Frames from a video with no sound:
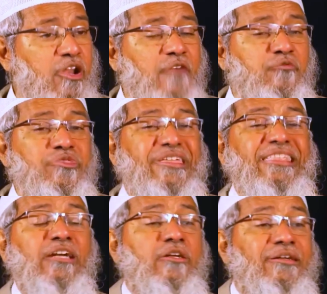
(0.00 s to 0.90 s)
What you have to see,
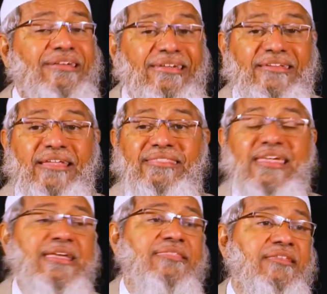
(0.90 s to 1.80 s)
that the
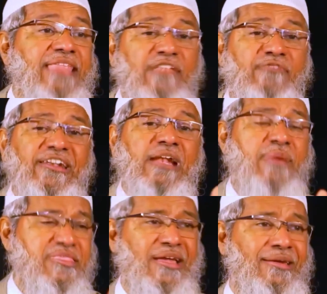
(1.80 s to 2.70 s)
thing is, that's why I tell
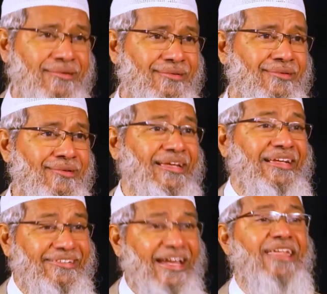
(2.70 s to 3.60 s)
my son,
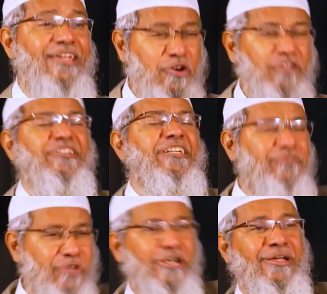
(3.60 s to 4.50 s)
studying university
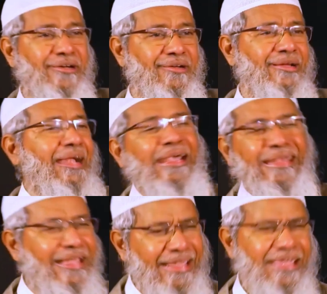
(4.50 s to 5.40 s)
is good.
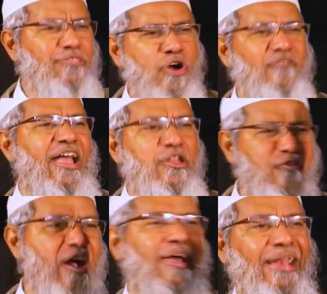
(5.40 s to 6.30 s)
Degree is no value
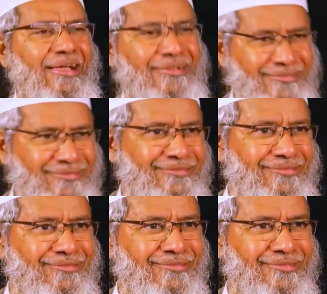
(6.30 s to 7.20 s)
for
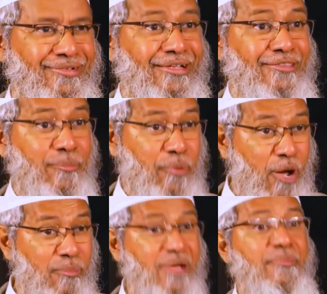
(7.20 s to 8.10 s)
akhirah. The
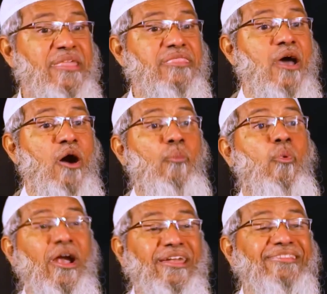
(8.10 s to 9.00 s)
problem is
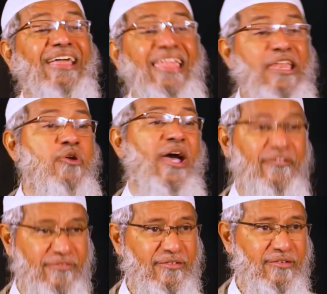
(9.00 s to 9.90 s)
what dalil you
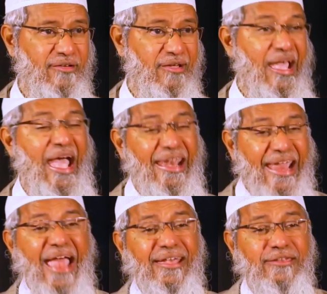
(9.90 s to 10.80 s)
have. And
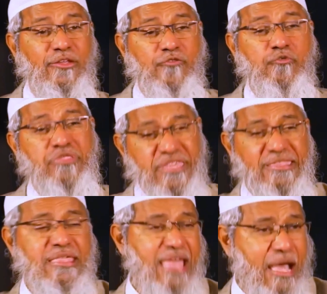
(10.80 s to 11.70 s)
if you see
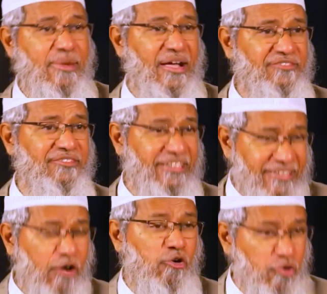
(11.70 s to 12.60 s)
the sahabas,
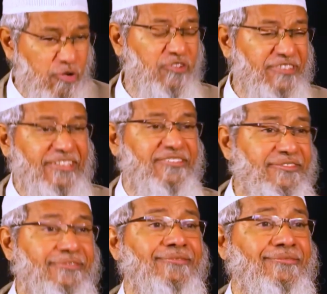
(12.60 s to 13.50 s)
did they go to universities?